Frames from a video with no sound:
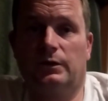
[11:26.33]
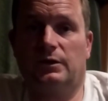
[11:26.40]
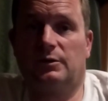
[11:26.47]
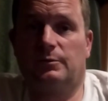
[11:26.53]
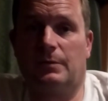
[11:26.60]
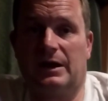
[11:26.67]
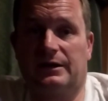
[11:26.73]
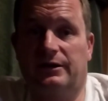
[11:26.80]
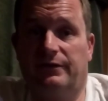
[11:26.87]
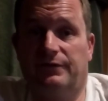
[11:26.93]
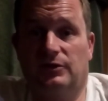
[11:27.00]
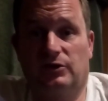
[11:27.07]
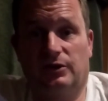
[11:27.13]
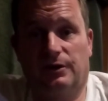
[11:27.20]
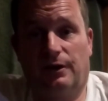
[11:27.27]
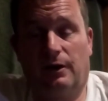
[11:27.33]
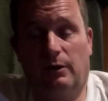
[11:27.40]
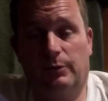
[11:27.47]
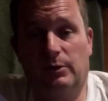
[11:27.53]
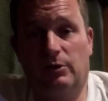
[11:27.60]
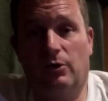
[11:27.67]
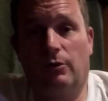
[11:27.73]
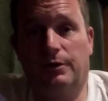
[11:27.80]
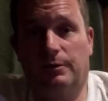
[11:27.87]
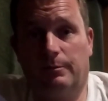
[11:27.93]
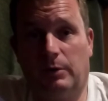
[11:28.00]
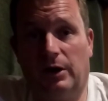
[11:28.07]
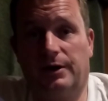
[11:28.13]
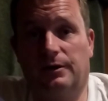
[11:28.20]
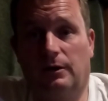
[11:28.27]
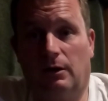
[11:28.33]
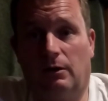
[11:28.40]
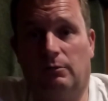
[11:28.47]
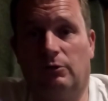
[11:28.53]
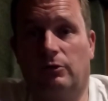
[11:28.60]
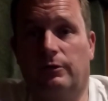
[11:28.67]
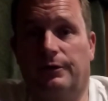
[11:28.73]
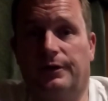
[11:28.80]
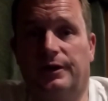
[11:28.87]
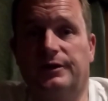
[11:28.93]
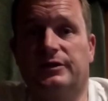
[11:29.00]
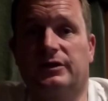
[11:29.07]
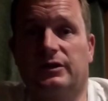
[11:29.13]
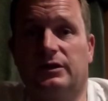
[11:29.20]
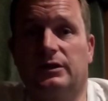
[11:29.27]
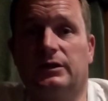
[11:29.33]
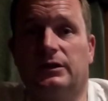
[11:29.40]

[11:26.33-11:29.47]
It's magnificent. I'll be going and buying a lot more of this.